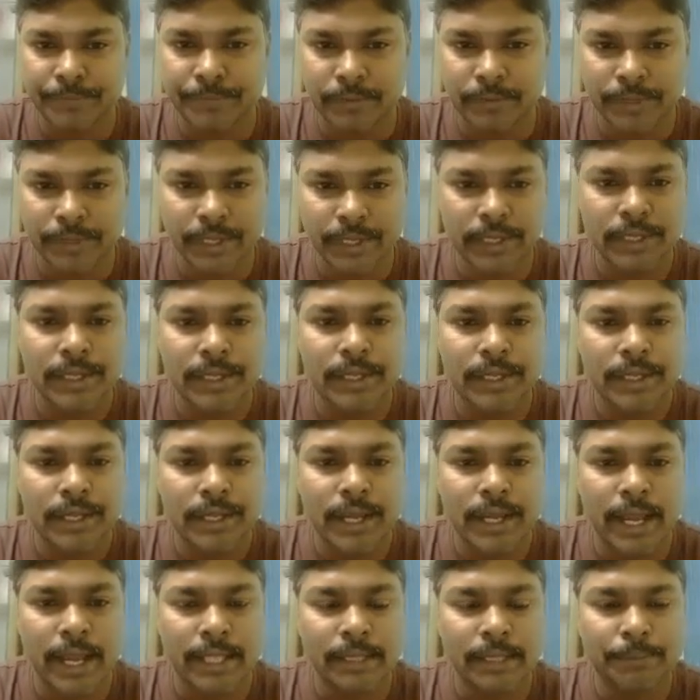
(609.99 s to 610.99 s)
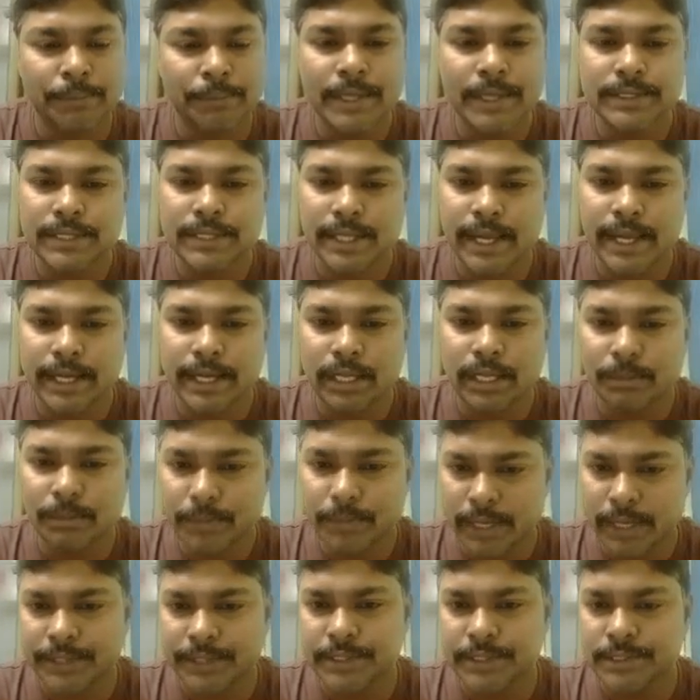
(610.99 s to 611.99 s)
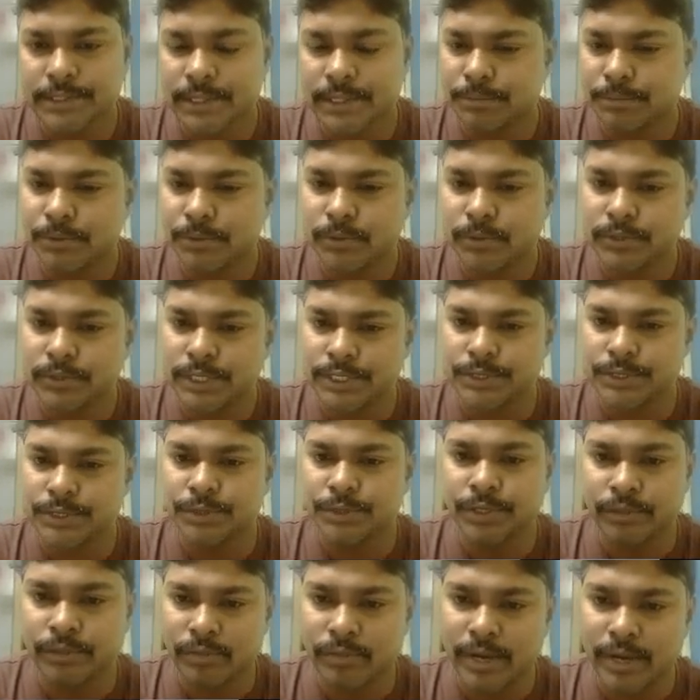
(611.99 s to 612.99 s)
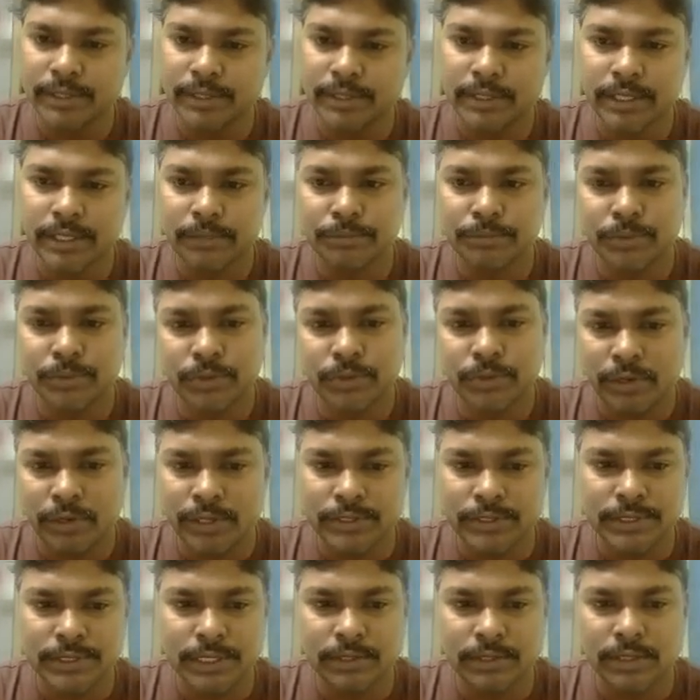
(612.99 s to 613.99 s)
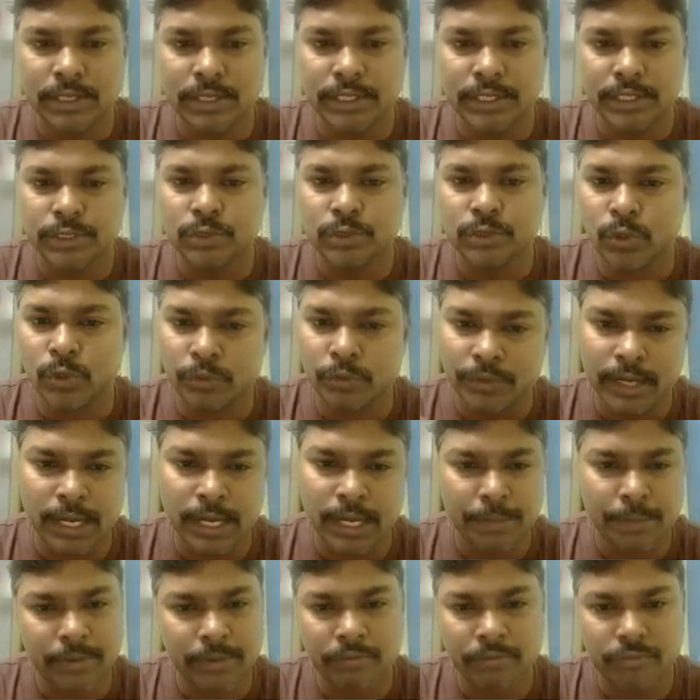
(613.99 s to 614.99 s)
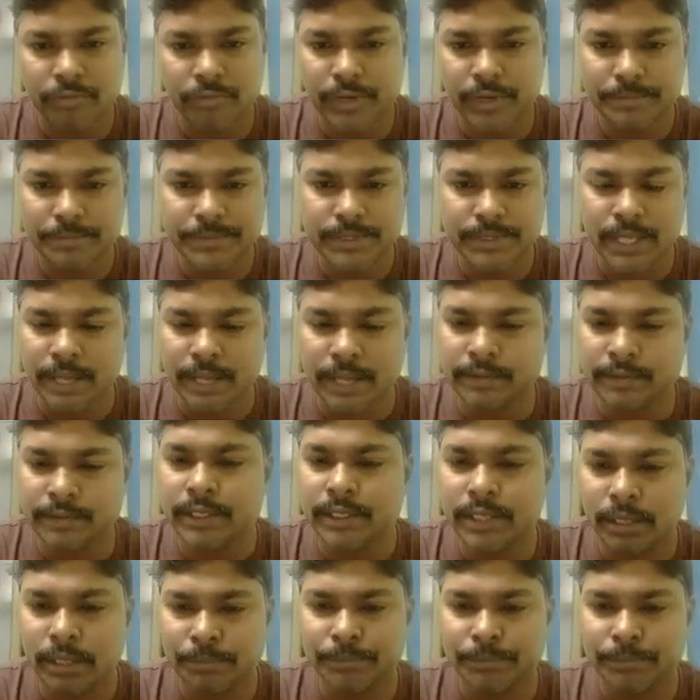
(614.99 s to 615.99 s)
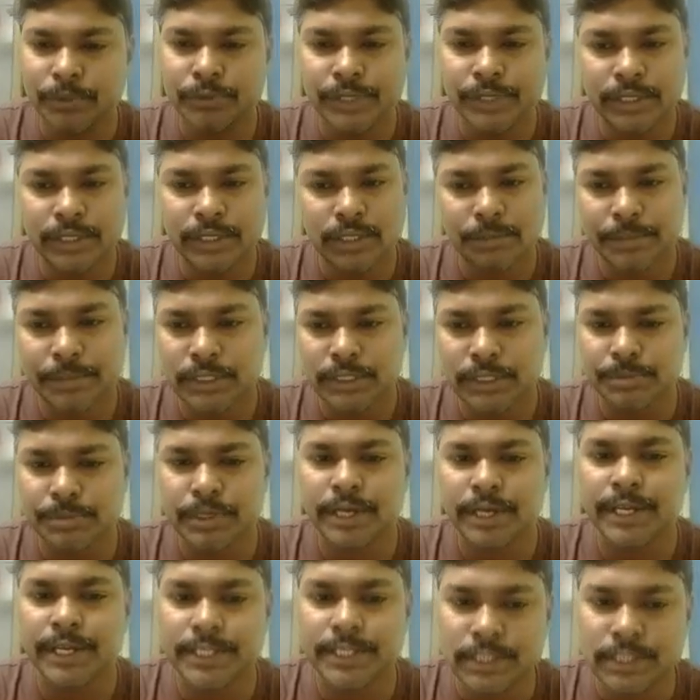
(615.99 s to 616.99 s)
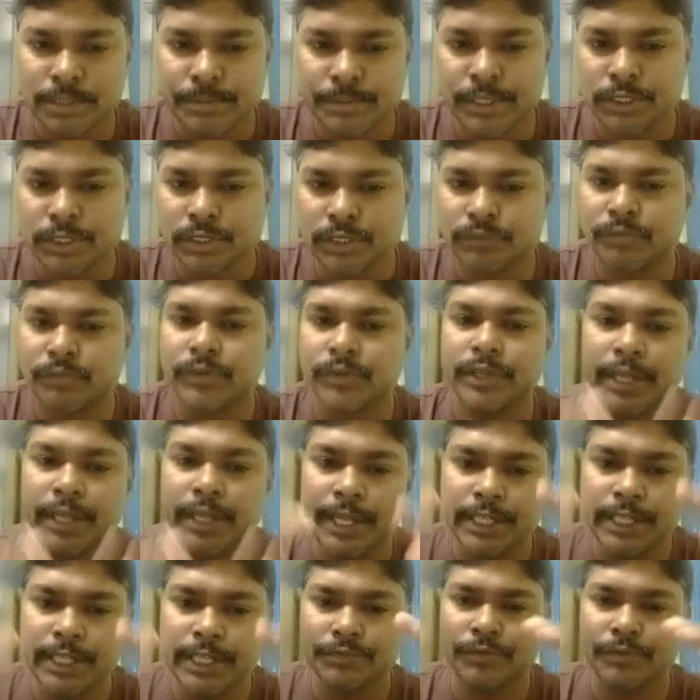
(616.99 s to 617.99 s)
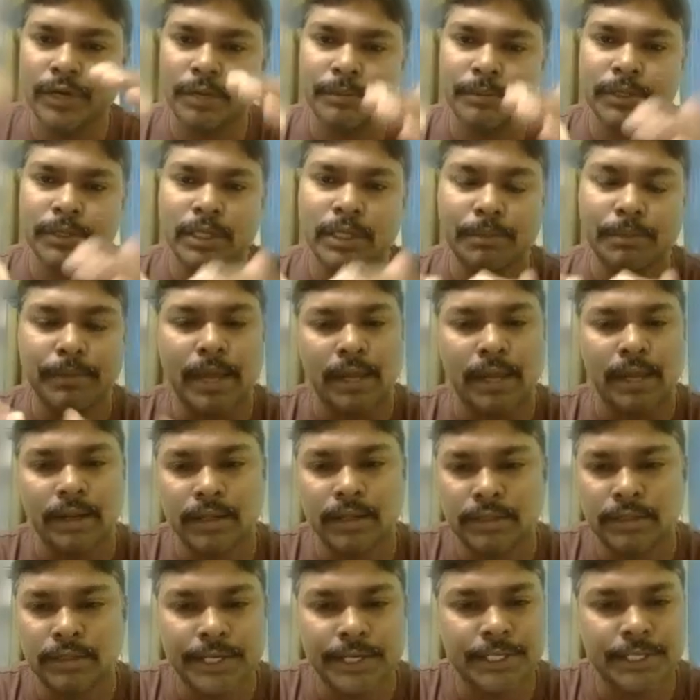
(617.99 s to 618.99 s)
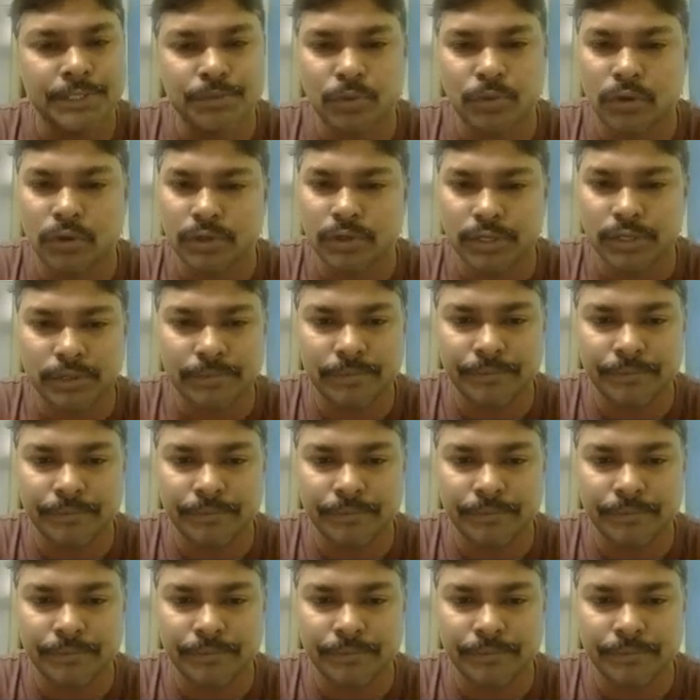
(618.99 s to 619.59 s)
Okay, and the basic idea behind this approach is to divide the input audio signal into overlapping frames and then computing the pitch period estimation for each frame in the panel. That is what.